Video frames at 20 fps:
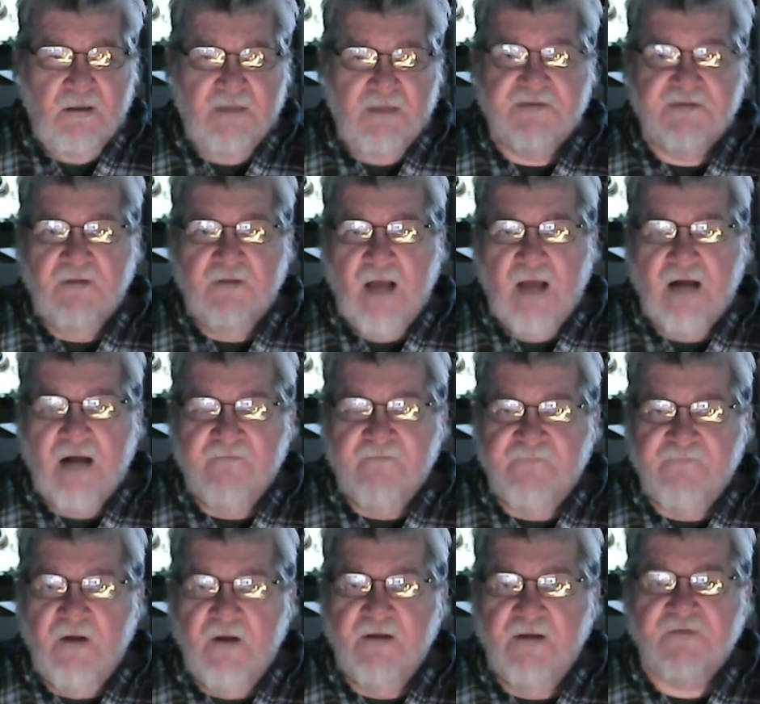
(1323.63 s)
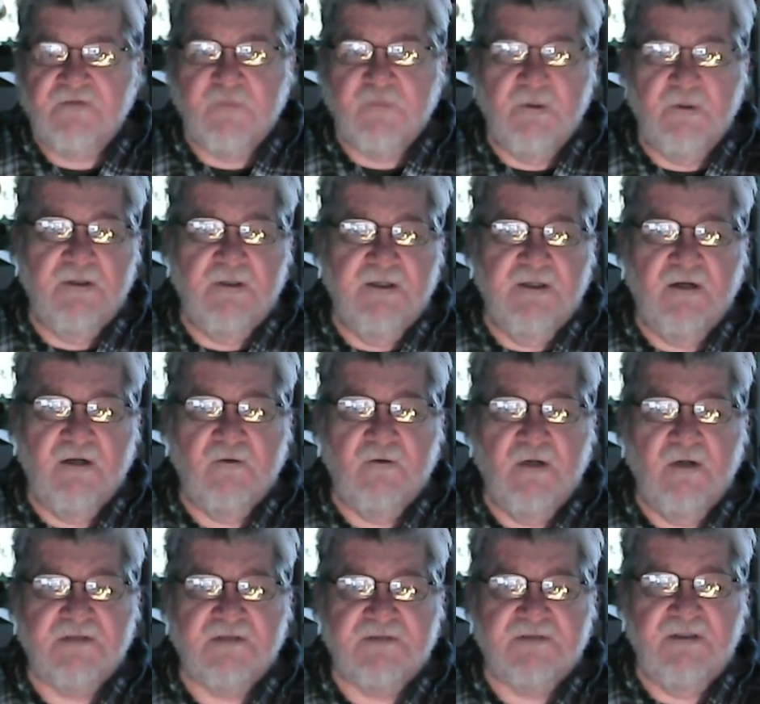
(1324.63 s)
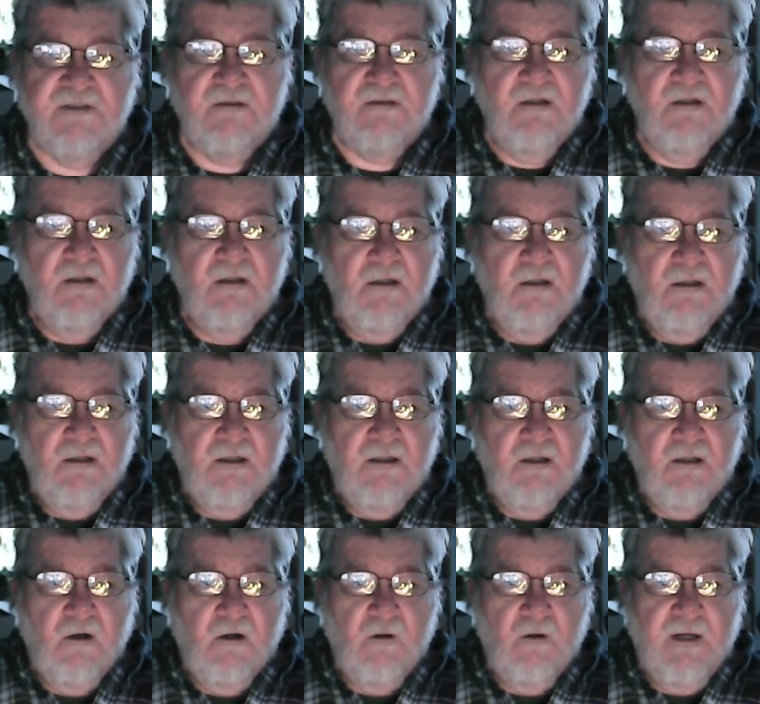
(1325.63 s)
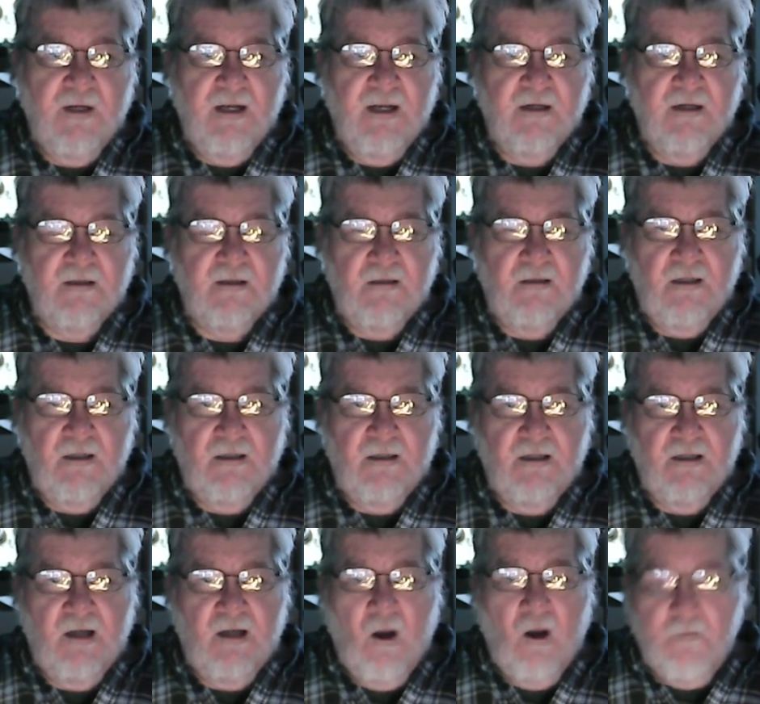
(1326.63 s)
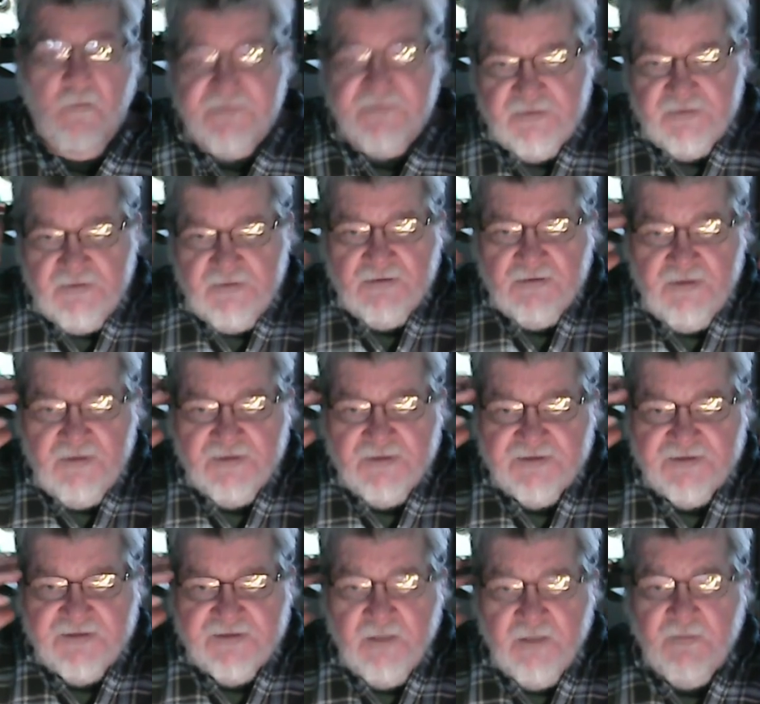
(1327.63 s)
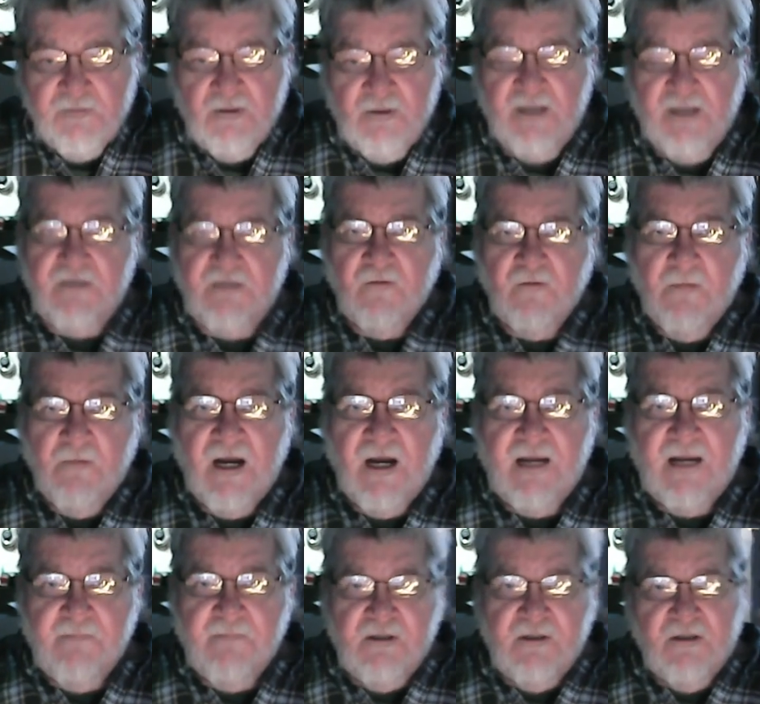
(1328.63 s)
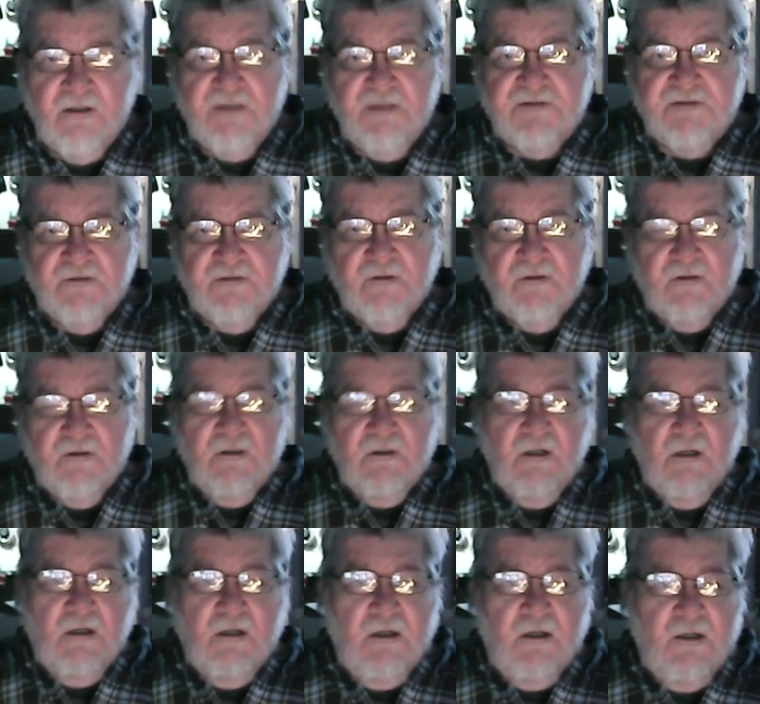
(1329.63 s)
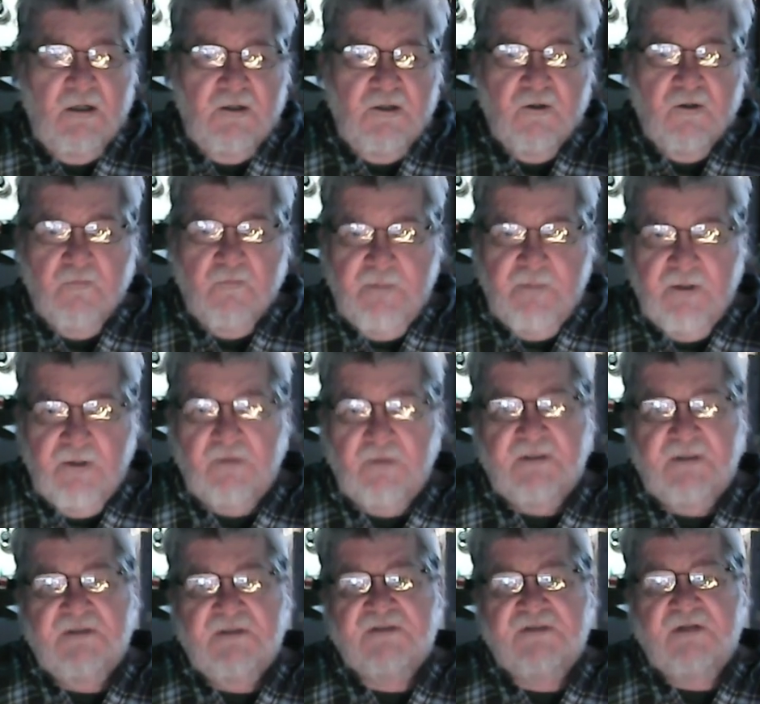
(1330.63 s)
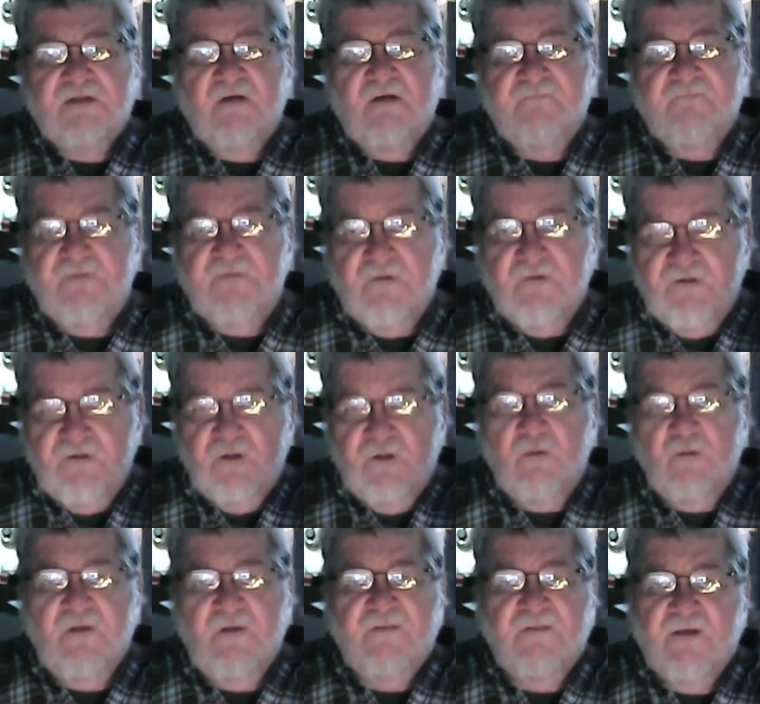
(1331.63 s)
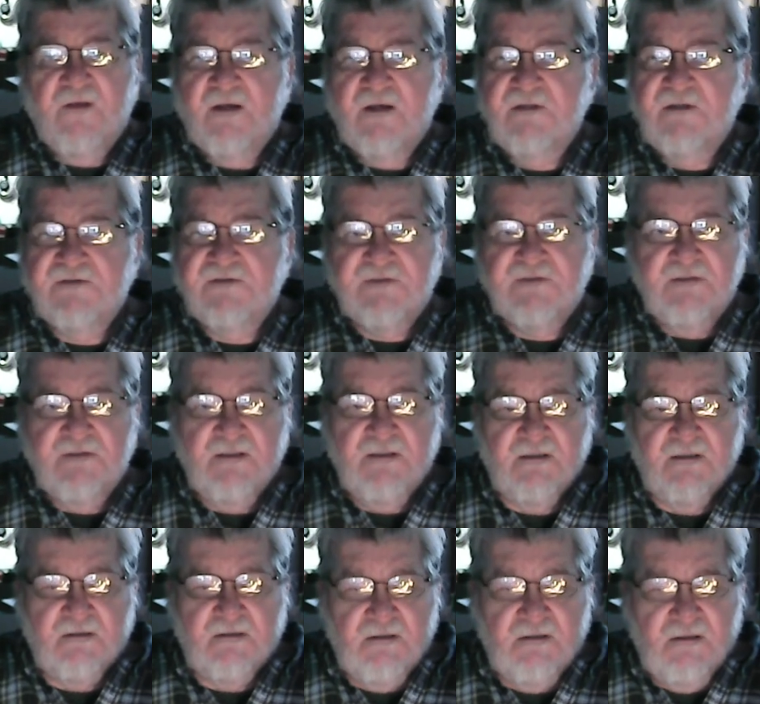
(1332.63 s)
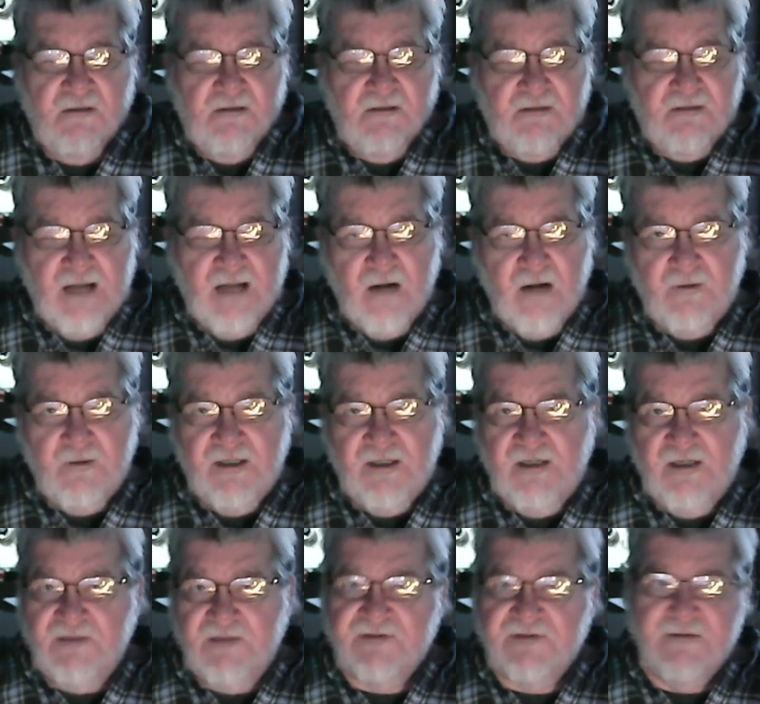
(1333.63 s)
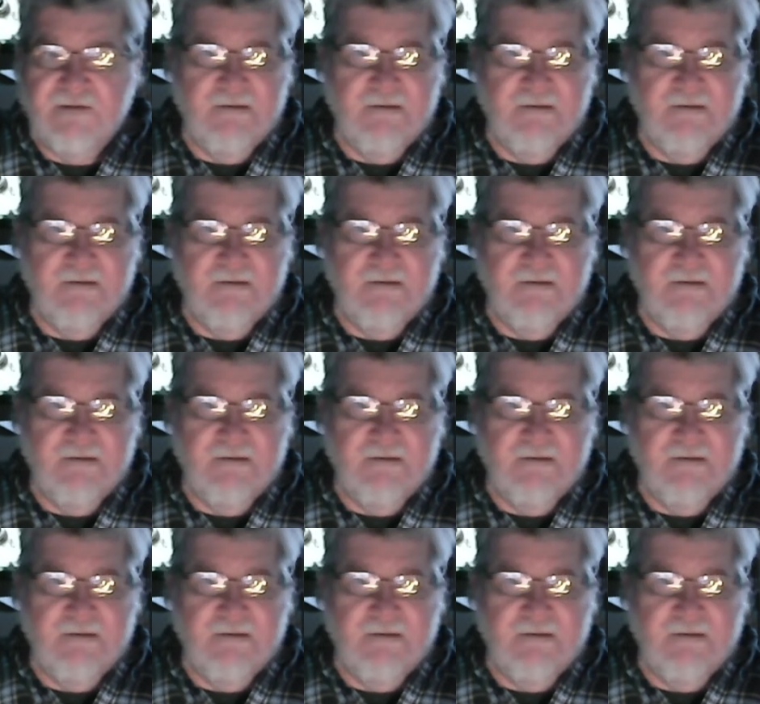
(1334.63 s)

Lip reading: lot of fun. It's really interesting, and it helps stimulate your mind because you're building stuff and you're doing things. And nowadays,